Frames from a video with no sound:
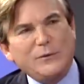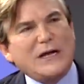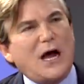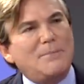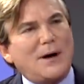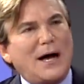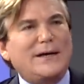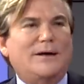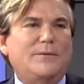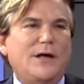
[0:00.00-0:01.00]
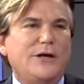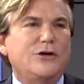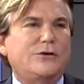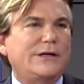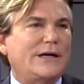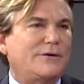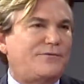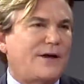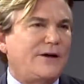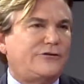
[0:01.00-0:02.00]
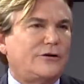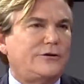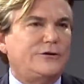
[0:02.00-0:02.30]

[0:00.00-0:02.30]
we combine them. You can get a facial,